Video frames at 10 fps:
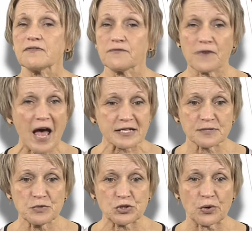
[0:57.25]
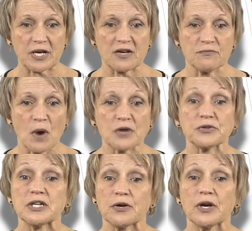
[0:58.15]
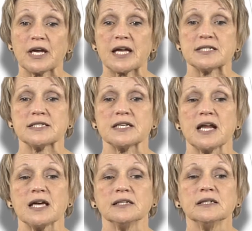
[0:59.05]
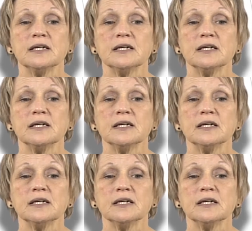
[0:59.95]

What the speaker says: vast majority of modern hearing aids today